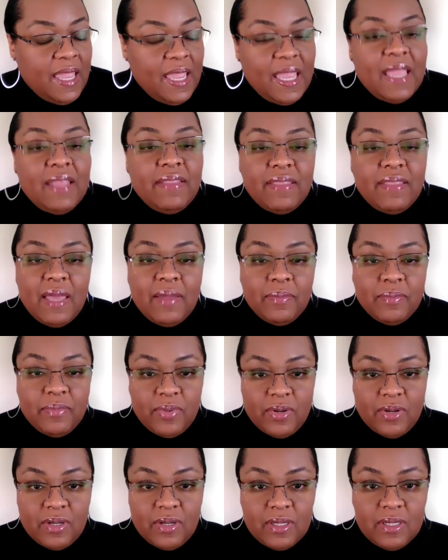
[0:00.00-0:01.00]
in that
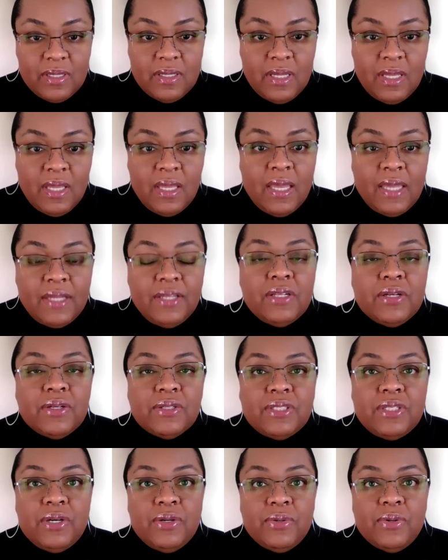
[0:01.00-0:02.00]
book,
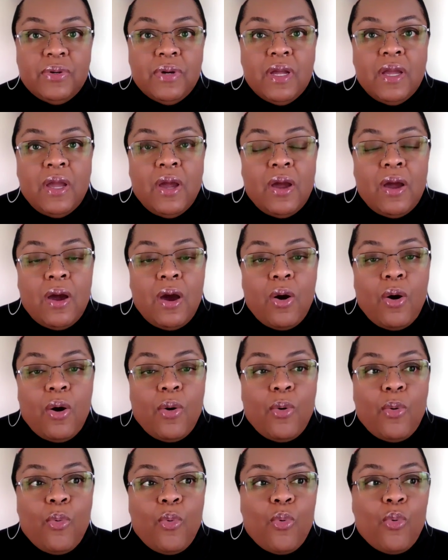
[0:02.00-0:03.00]
so
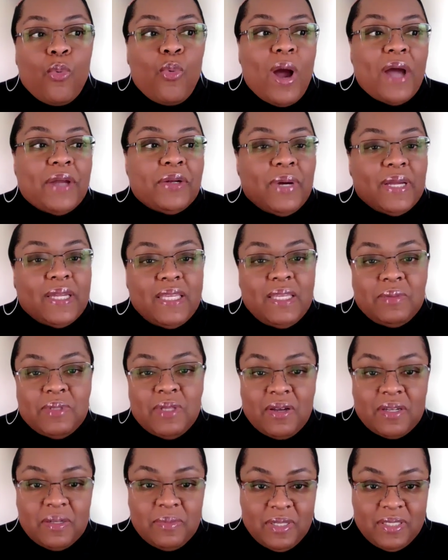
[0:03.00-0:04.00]
why do I keep
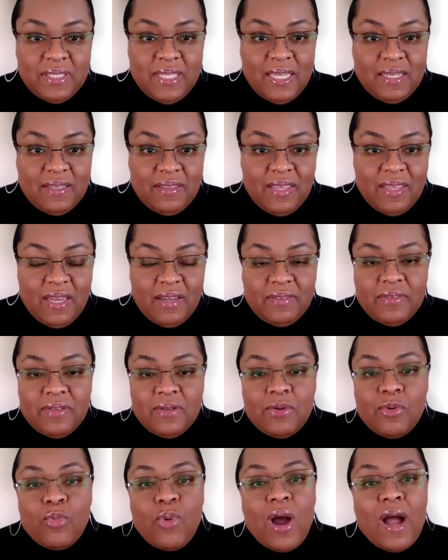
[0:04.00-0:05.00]
talking about data theft?
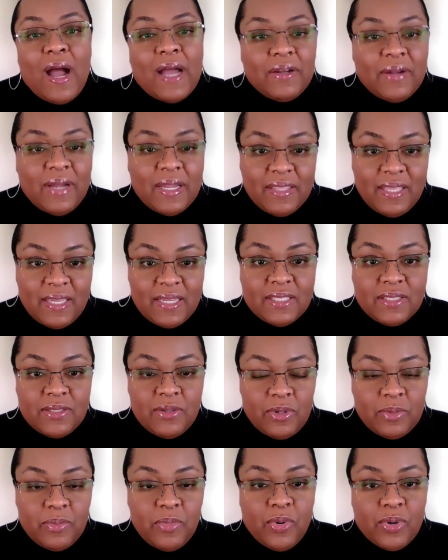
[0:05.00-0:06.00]
Why do I think it's
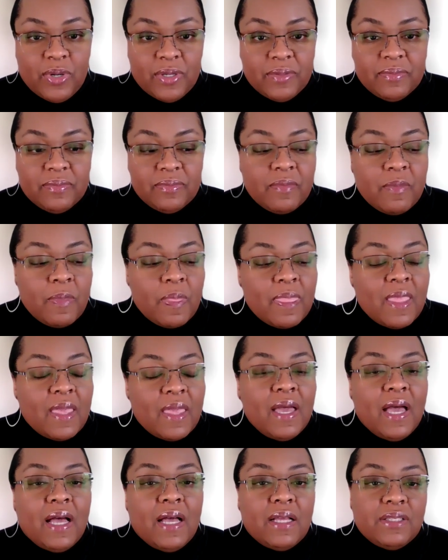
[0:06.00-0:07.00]
so important?
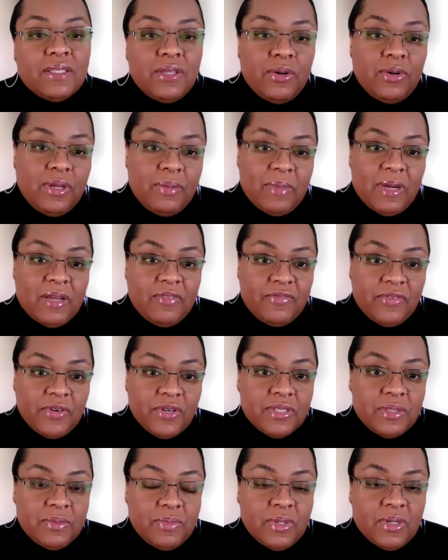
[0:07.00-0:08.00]
So in my
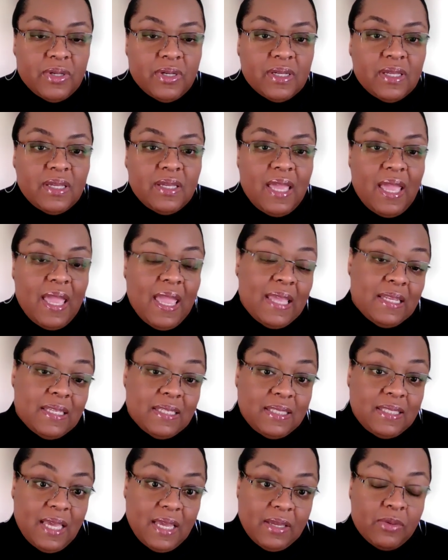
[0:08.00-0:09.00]
first book and the
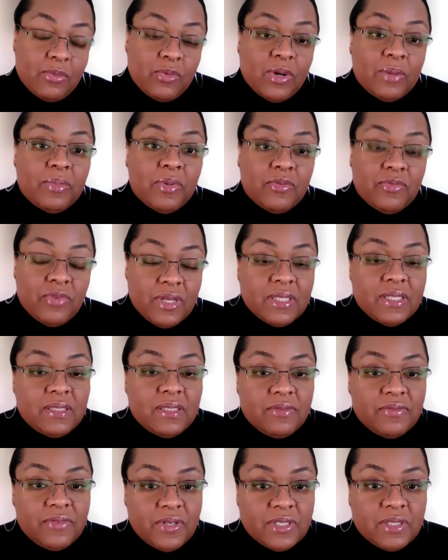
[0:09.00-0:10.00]
second one, but really in
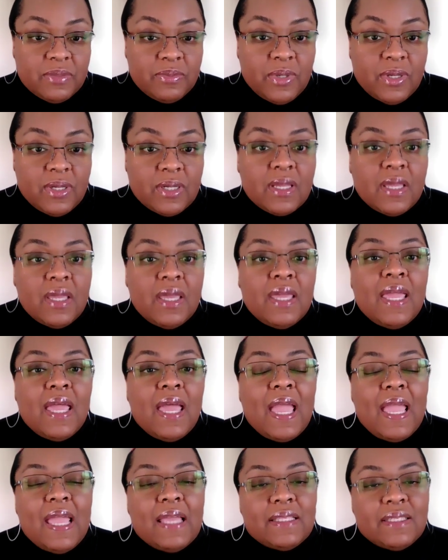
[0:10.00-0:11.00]
the first book,
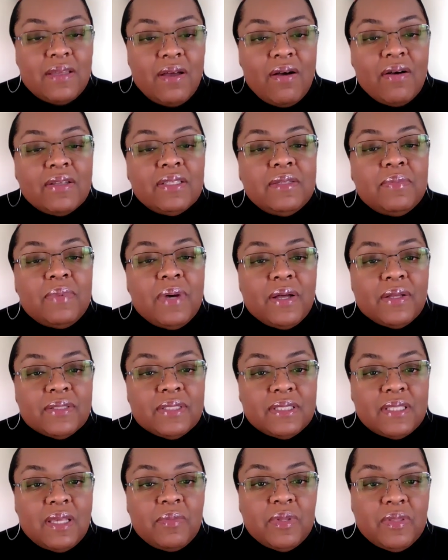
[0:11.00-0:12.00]
it talks about
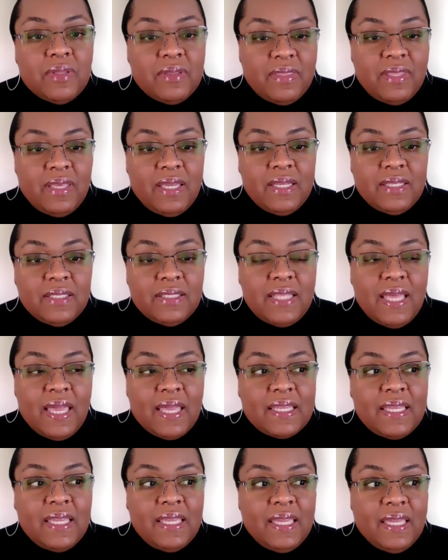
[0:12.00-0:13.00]
some of the things
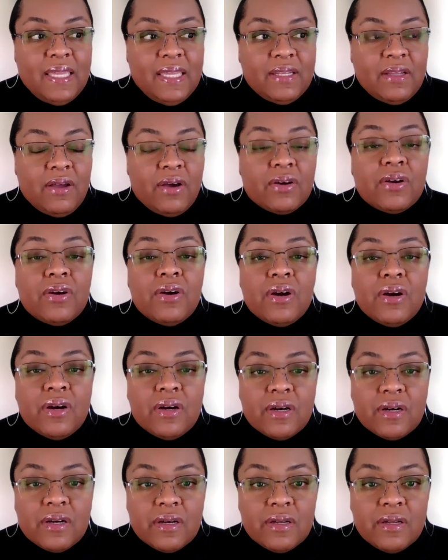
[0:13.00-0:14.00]
that can
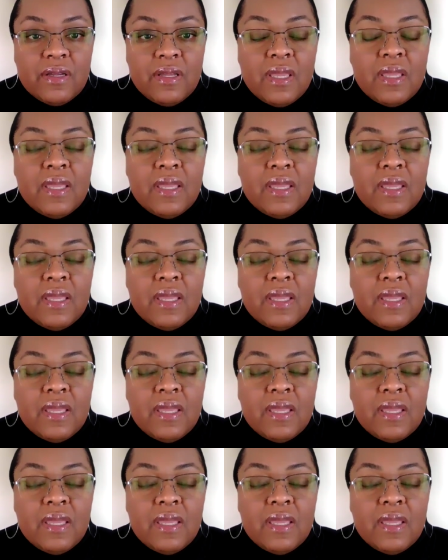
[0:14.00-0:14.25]
occur,